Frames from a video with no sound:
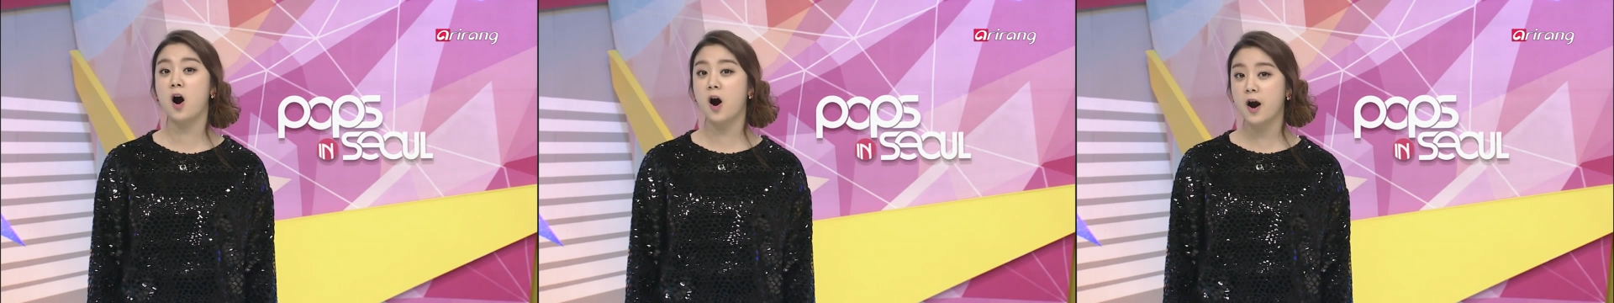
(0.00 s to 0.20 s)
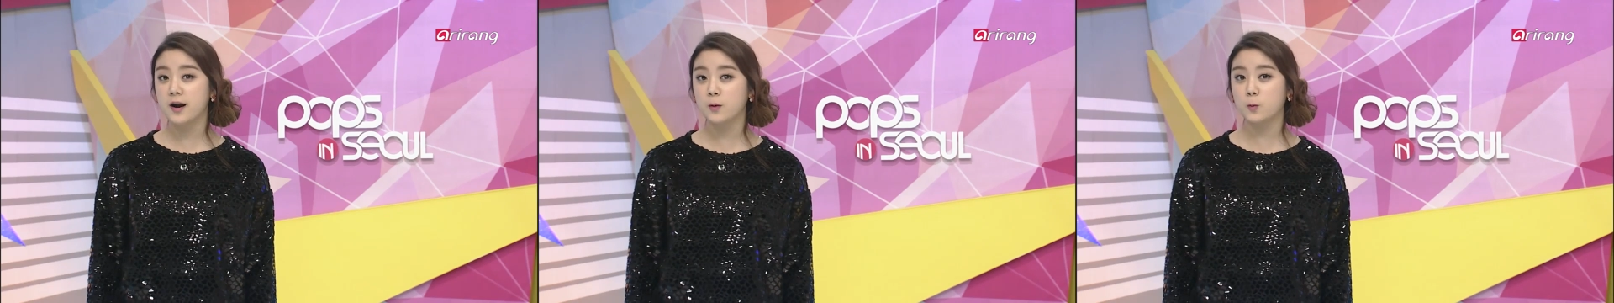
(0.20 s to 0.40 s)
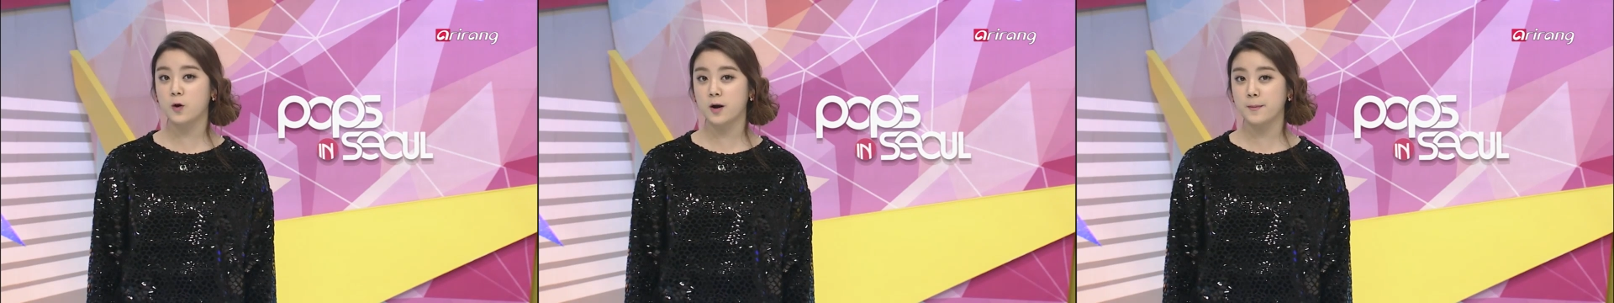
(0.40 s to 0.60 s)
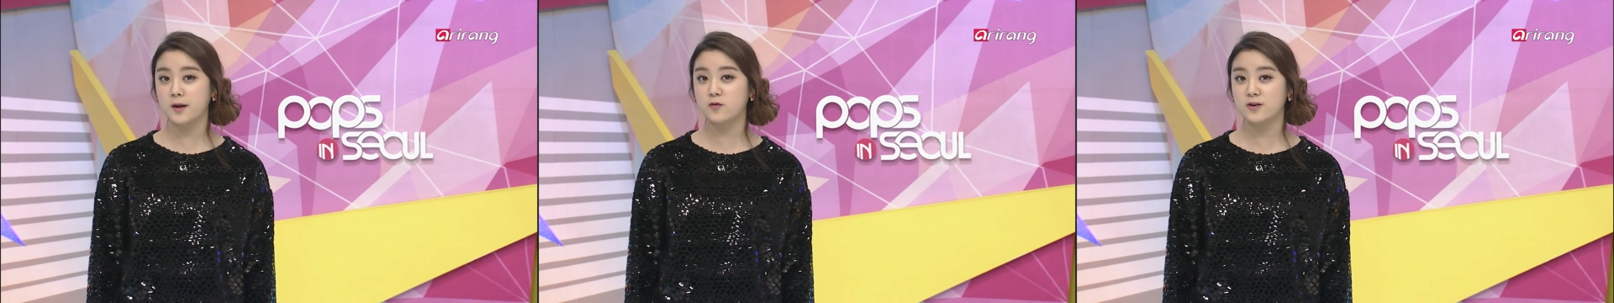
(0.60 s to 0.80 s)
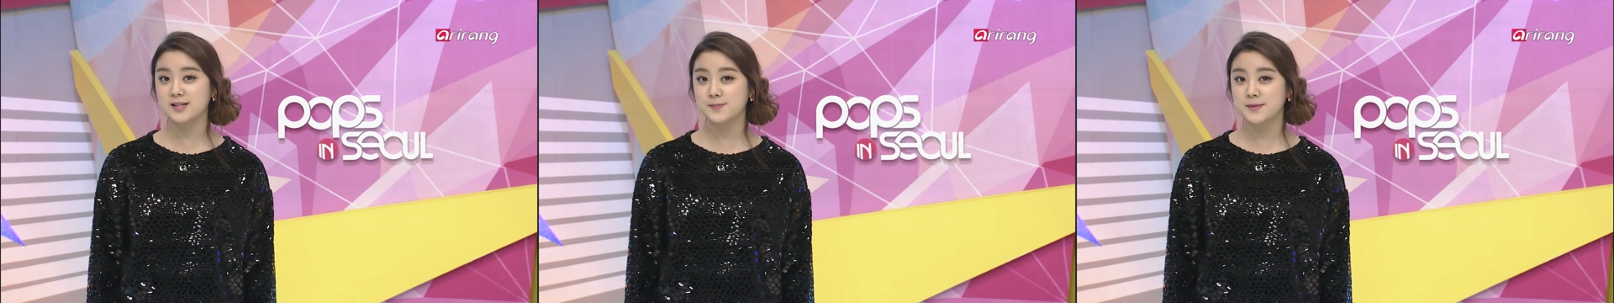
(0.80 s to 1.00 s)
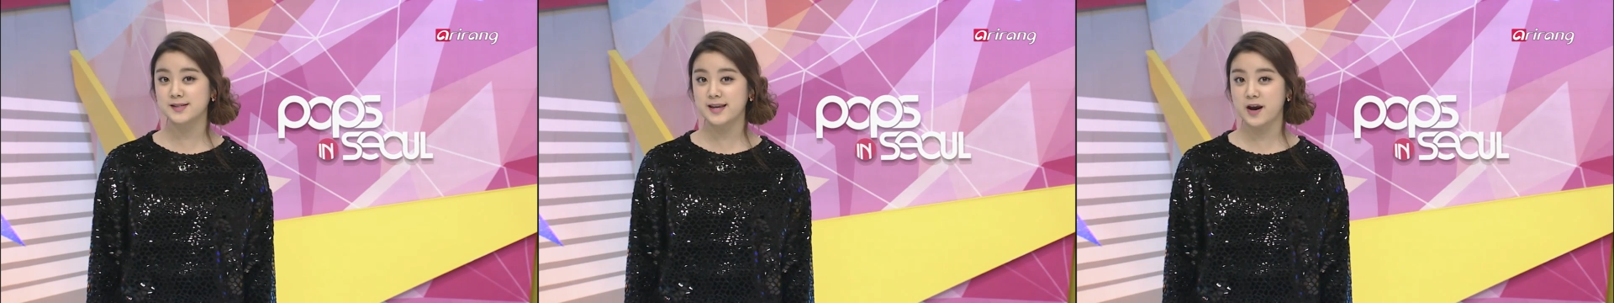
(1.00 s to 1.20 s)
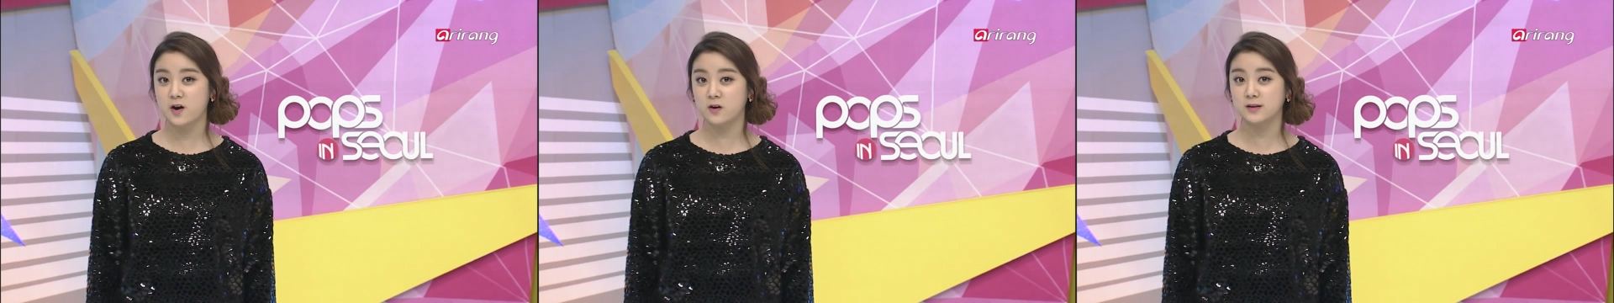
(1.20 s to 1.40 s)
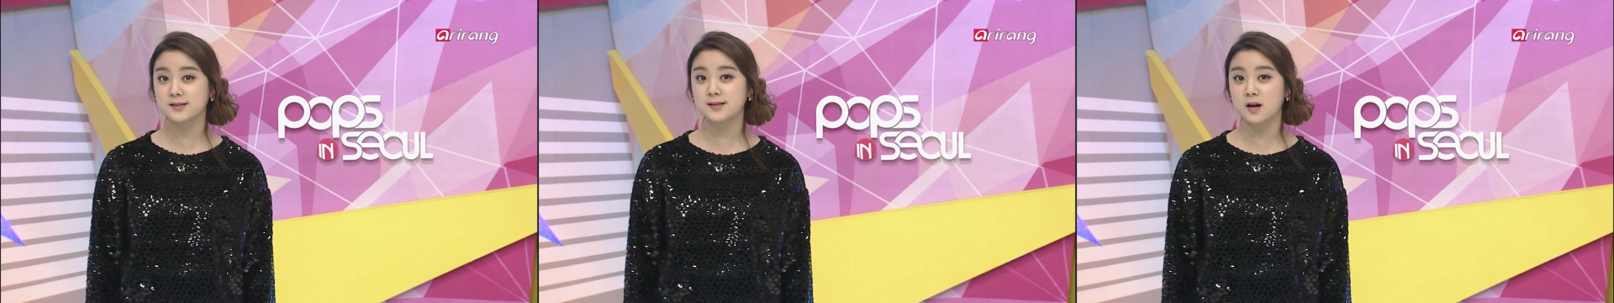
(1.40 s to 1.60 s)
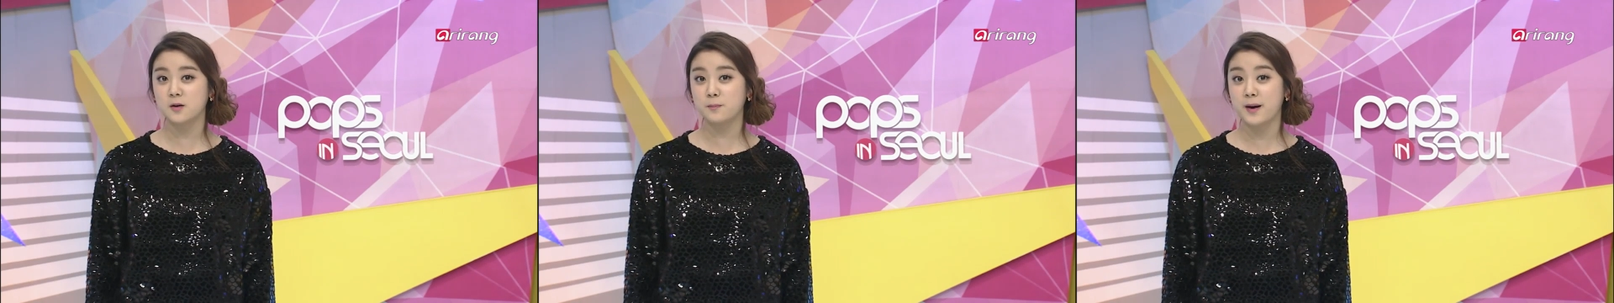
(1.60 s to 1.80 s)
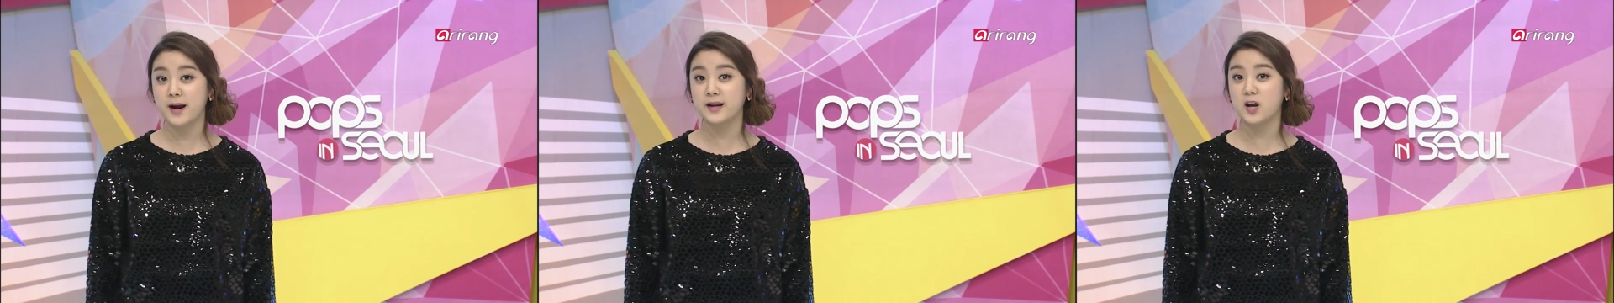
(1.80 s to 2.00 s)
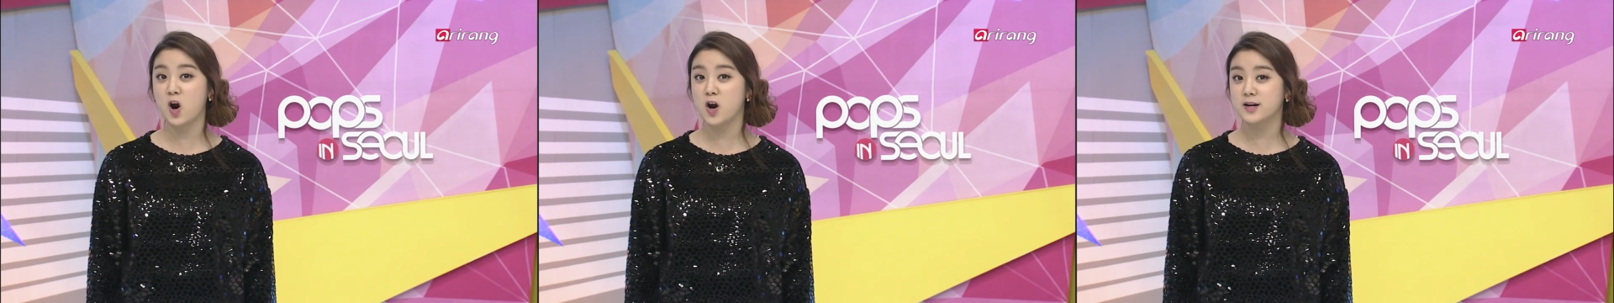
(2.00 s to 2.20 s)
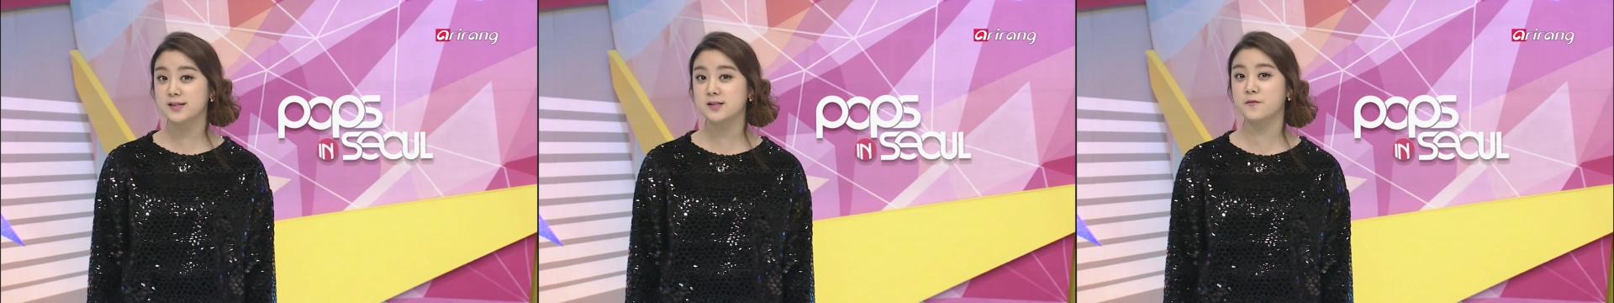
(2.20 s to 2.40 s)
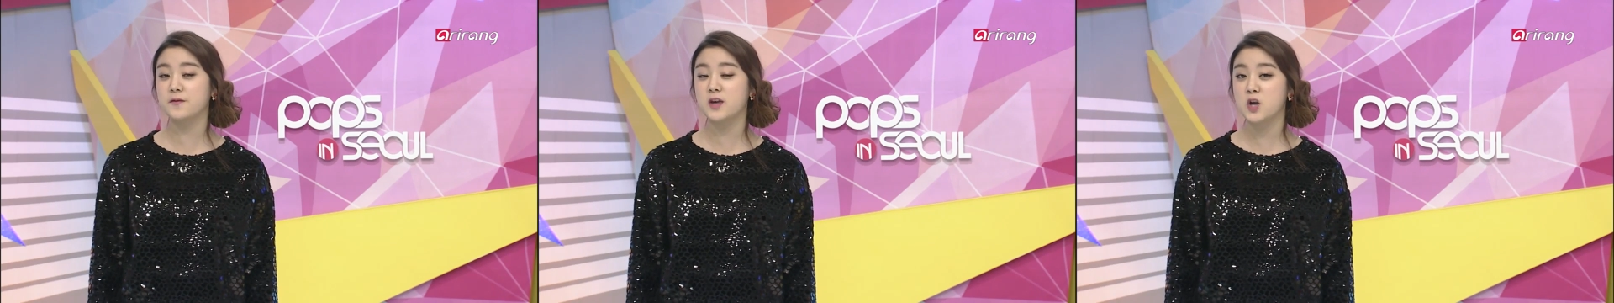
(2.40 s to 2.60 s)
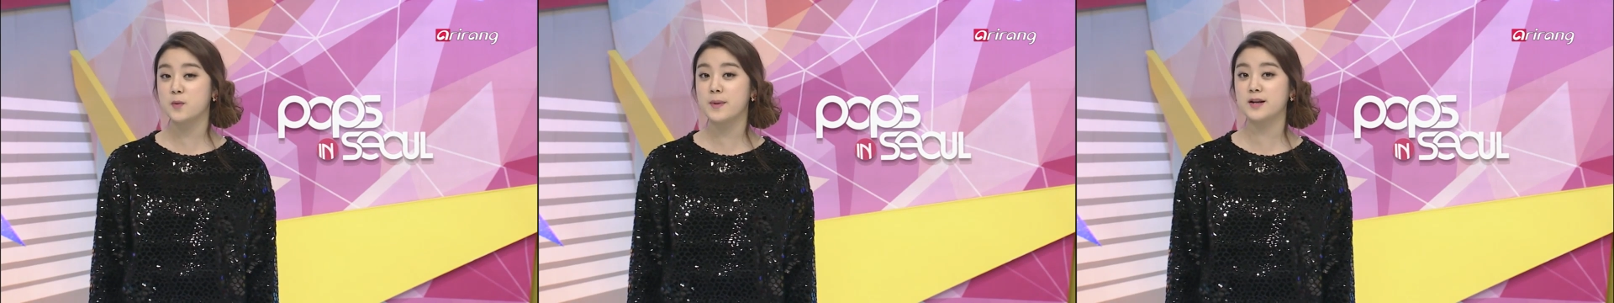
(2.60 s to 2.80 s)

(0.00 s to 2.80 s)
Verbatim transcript: heartwarming Christmas carol sung by the artists of Cube